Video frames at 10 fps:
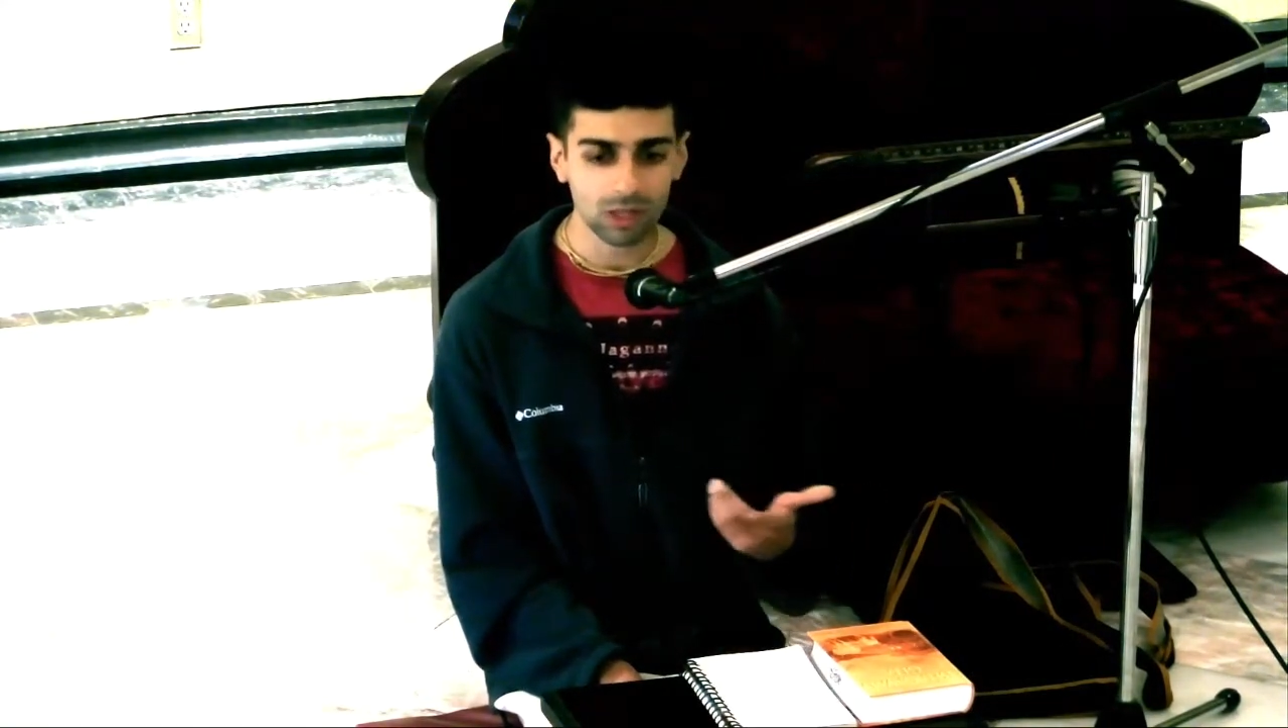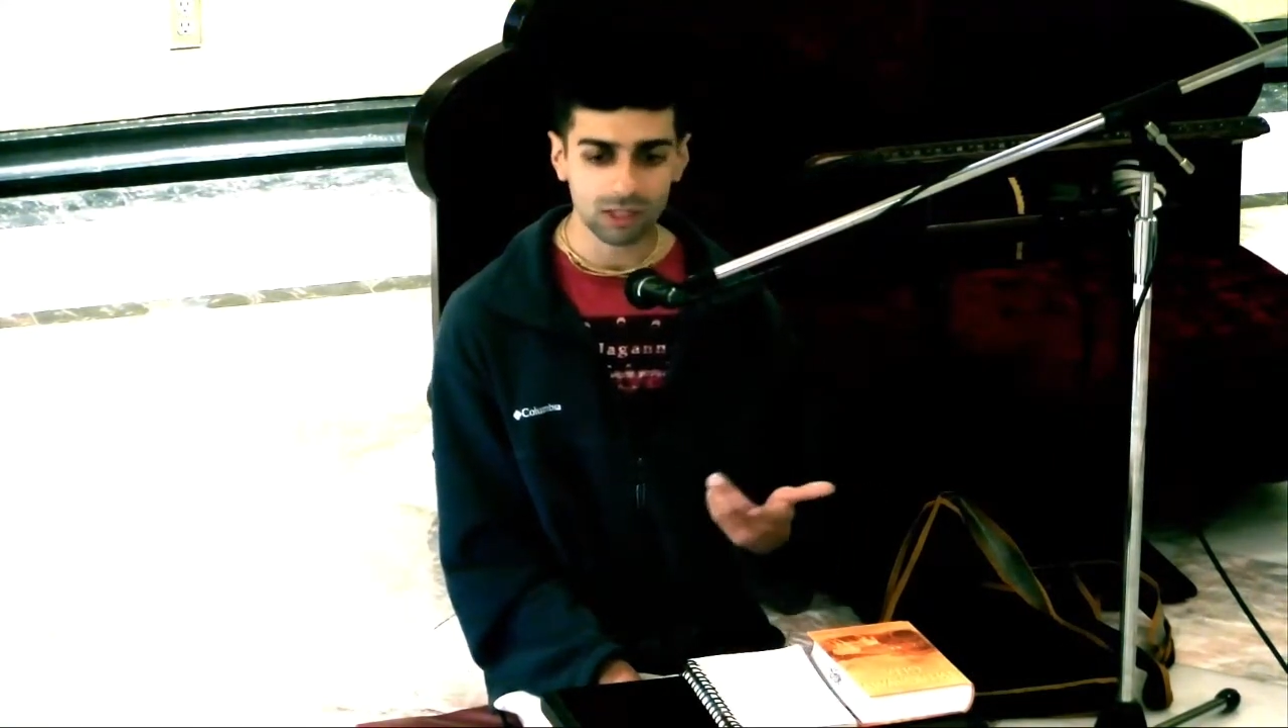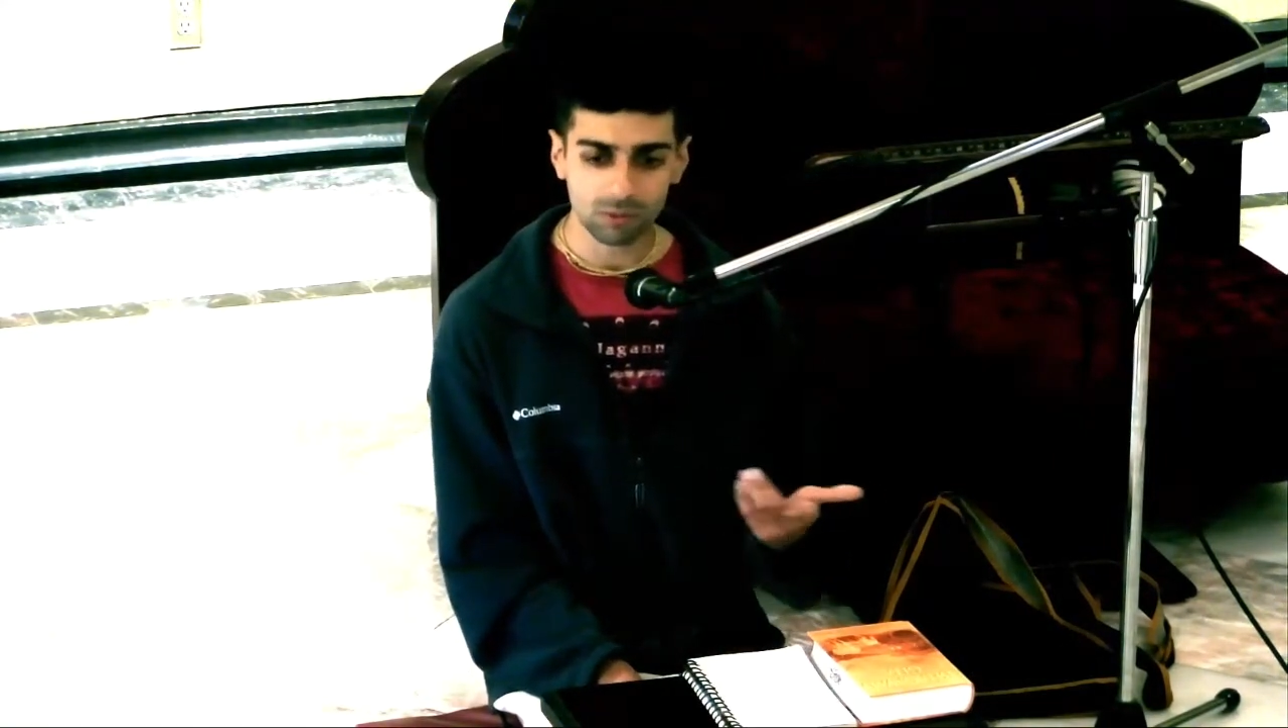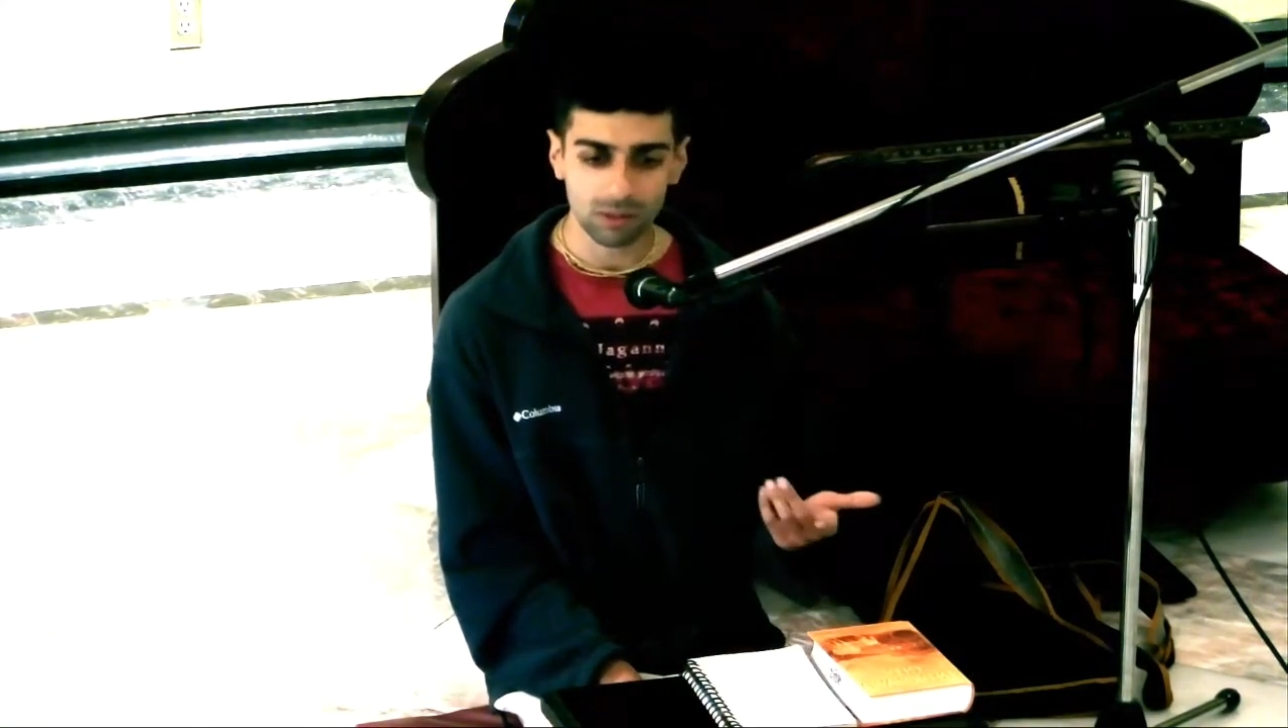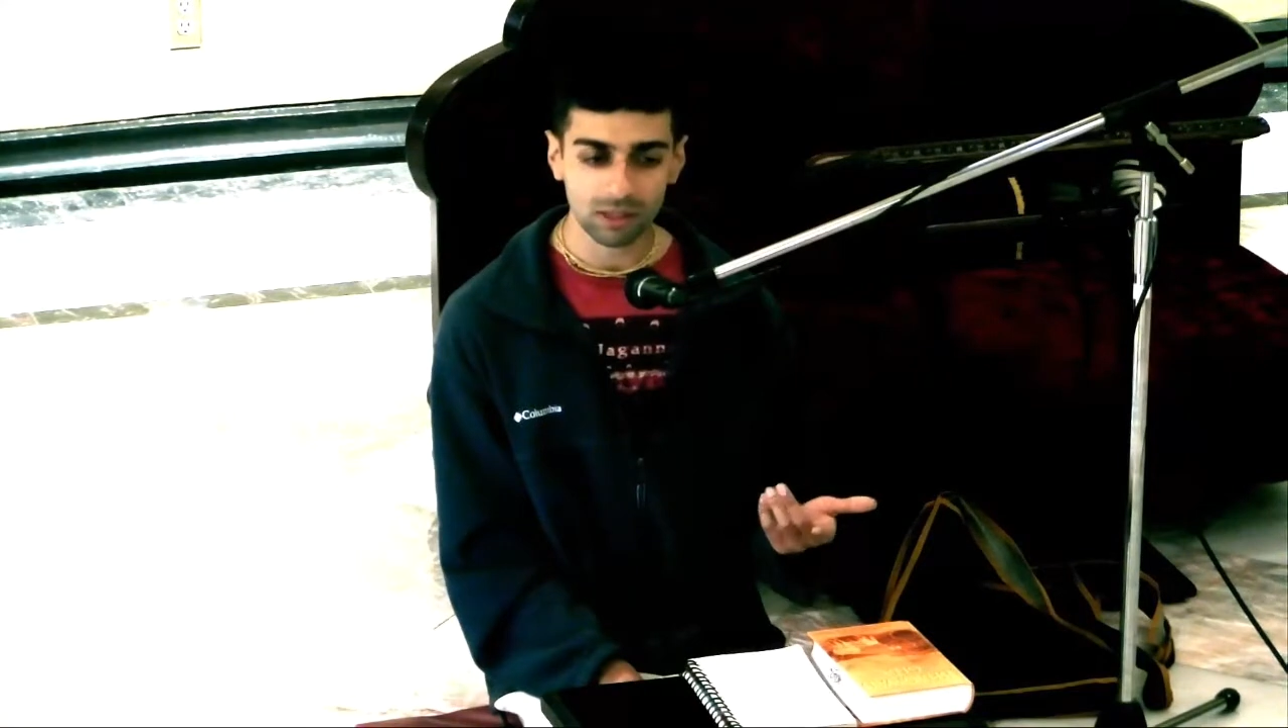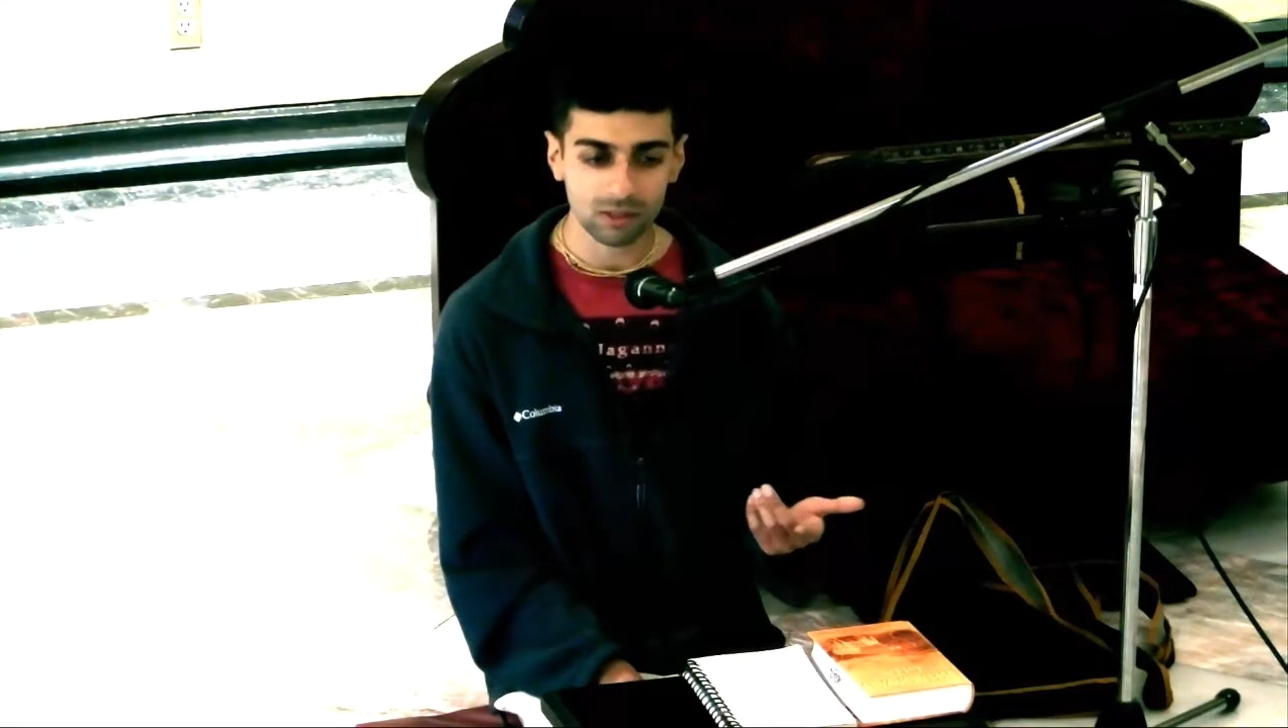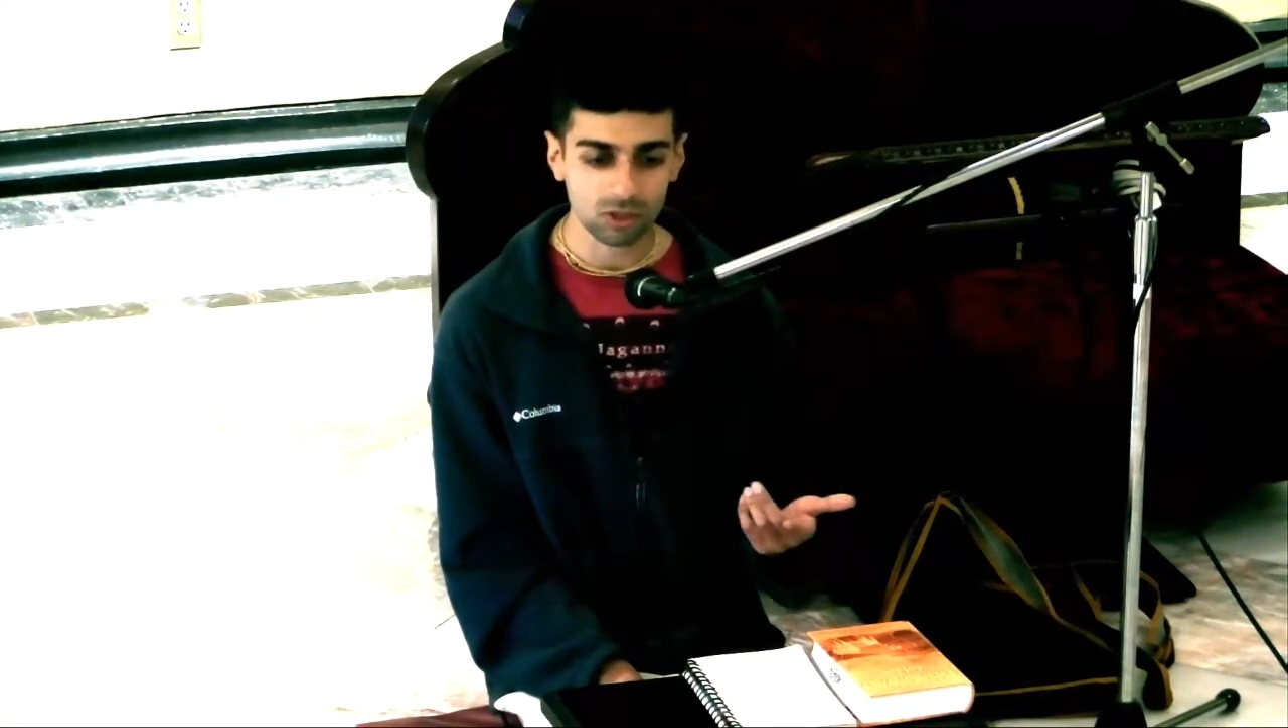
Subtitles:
guys play any